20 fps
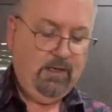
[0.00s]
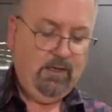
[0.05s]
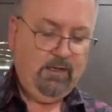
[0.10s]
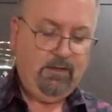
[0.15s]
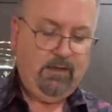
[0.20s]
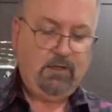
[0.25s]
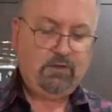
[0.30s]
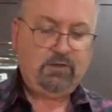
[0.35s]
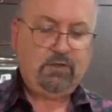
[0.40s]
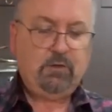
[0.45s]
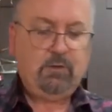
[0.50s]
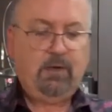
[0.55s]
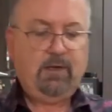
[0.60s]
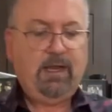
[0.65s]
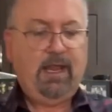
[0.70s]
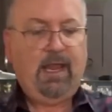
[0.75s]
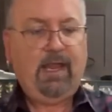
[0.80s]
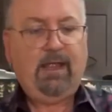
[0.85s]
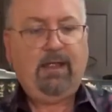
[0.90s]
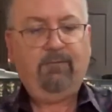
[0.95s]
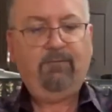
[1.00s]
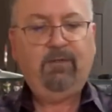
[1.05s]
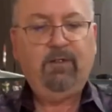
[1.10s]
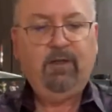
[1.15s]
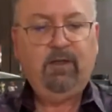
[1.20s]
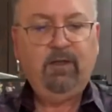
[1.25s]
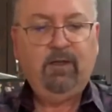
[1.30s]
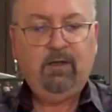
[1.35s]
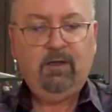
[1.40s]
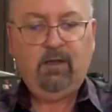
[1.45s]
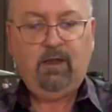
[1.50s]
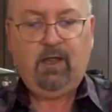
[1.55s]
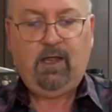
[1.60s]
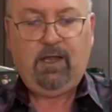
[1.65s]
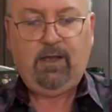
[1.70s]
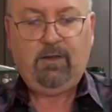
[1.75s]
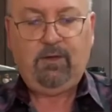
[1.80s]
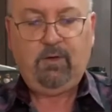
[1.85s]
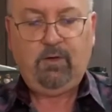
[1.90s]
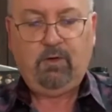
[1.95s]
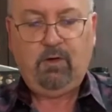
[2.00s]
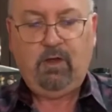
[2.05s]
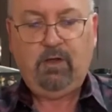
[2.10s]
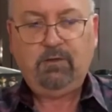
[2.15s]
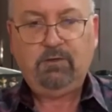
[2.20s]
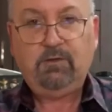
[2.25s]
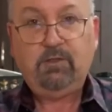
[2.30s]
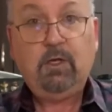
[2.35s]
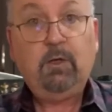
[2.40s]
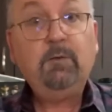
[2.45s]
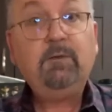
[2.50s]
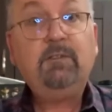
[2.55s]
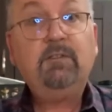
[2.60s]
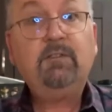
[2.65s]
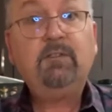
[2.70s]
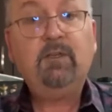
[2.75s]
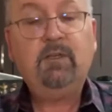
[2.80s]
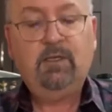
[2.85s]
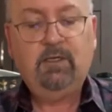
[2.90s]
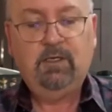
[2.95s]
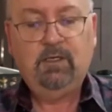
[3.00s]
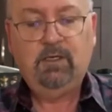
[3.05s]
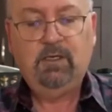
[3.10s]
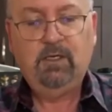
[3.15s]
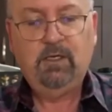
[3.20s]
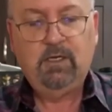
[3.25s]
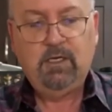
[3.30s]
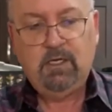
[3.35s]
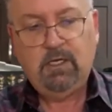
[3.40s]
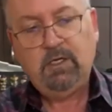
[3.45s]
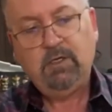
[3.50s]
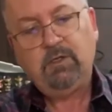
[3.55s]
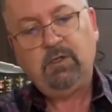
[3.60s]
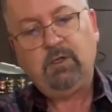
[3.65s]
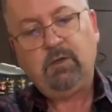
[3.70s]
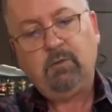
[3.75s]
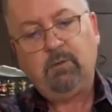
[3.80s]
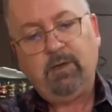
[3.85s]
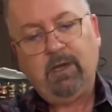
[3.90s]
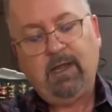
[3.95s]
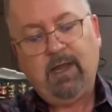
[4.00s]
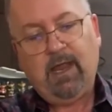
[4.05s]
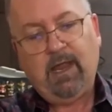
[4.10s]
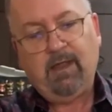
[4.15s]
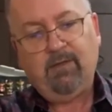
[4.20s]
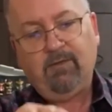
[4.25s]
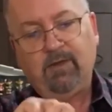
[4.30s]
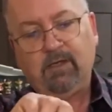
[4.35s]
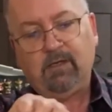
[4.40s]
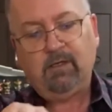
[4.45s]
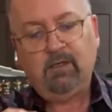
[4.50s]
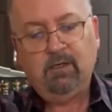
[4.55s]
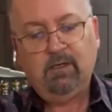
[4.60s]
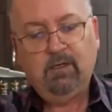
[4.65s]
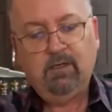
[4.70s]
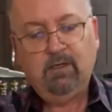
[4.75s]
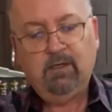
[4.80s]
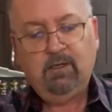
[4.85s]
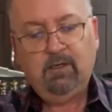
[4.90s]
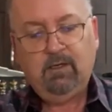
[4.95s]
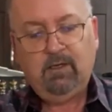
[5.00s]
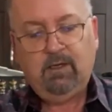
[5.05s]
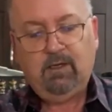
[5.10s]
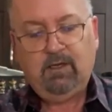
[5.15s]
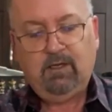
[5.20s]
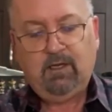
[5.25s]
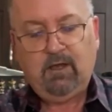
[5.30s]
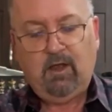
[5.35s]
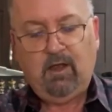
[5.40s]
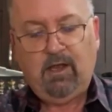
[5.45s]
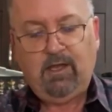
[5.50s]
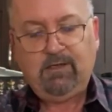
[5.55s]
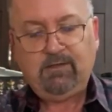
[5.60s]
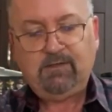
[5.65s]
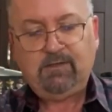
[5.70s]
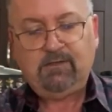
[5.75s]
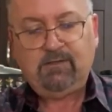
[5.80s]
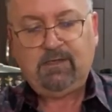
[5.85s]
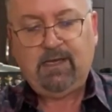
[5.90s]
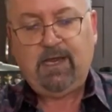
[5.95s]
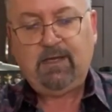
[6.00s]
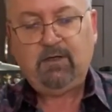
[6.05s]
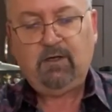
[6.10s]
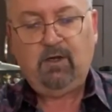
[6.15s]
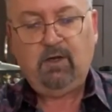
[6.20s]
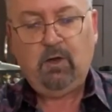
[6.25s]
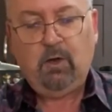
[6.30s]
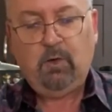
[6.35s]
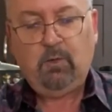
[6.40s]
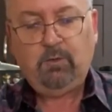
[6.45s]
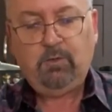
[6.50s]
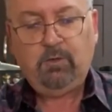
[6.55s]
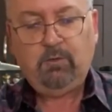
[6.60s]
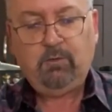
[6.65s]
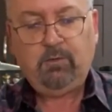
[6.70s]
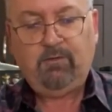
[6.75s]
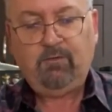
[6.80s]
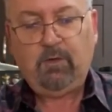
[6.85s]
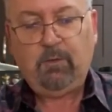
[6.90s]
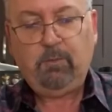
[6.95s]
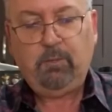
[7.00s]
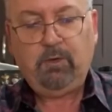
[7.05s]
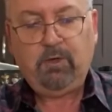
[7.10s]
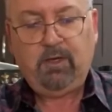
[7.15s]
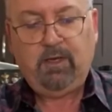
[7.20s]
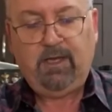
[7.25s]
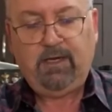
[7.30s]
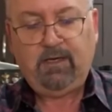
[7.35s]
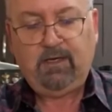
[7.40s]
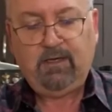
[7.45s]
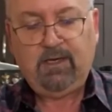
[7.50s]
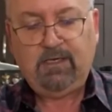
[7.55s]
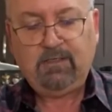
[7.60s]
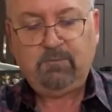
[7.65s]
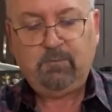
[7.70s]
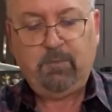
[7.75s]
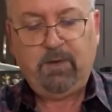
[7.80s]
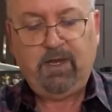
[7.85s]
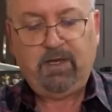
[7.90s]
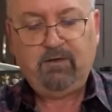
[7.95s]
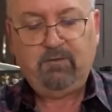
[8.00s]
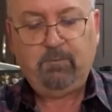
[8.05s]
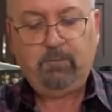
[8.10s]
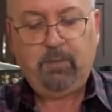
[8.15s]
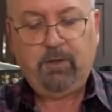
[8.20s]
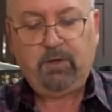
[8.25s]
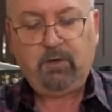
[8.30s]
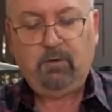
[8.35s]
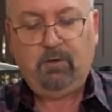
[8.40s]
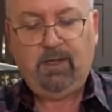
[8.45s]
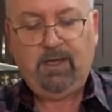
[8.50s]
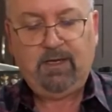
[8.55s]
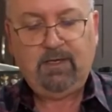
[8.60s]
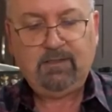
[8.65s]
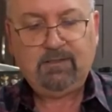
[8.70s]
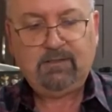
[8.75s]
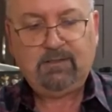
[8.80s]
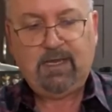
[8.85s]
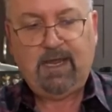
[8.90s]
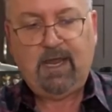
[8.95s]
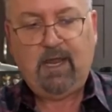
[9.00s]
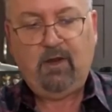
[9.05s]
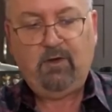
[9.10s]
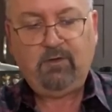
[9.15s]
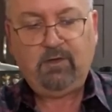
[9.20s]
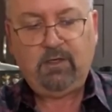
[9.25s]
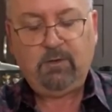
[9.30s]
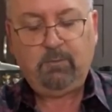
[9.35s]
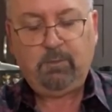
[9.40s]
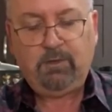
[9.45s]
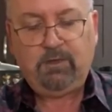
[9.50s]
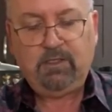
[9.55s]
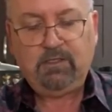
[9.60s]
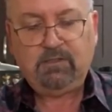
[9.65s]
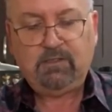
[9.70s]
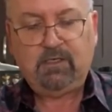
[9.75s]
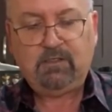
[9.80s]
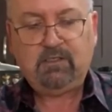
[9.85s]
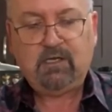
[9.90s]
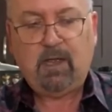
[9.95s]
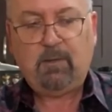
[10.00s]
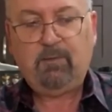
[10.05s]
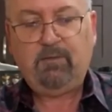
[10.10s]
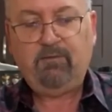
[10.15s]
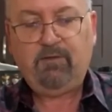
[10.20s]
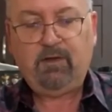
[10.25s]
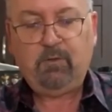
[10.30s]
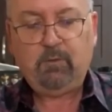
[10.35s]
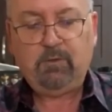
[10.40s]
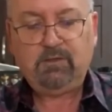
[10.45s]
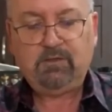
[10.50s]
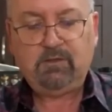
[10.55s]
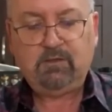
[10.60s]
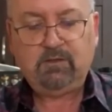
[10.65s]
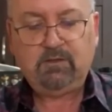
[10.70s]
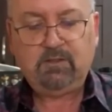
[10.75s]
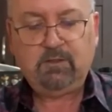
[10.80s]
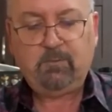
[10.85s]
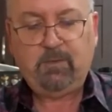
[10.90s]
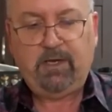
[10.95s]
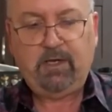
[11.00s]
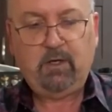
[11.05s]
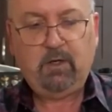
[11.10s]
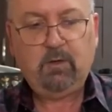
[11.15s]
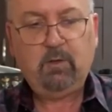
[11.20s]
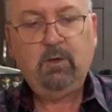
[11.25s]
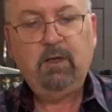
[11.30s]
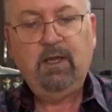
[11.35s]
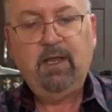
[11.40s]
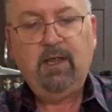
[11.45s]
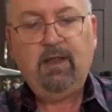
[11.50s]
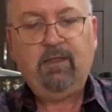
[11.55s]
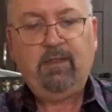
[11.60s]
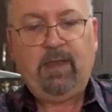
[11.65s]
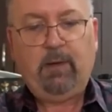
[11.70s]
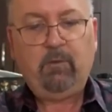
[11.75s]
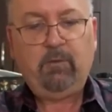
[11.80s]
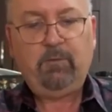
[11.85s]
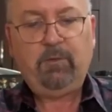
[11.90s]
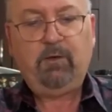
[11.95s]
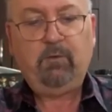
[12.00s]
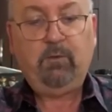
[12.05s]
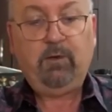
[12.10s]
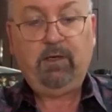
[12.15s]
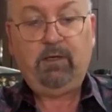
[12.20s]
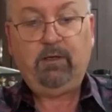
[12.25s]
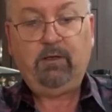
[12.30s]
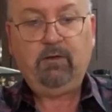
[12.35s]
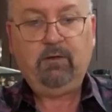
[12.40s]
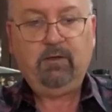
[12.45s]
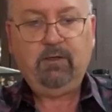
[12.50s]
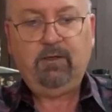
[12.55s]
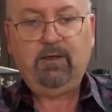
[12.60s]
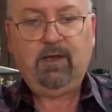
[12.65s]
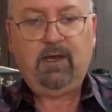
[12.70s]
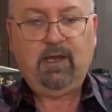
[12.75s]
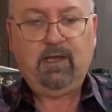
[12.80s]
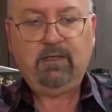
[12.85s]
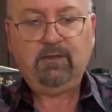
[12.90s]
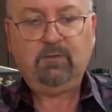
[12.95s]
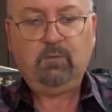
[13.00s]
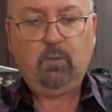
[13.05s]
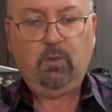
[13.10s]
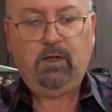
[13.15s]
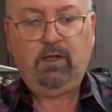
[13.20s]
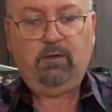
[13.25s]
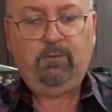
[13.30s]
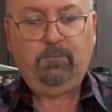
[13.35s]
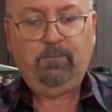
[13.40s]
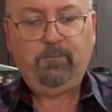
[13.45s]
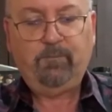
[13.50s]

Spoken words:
that you can have either on toast, you can have it as a standalone. If you put like a nice bed of butter lettuce down and you put this on top of it with some tomato, that would be really good as well.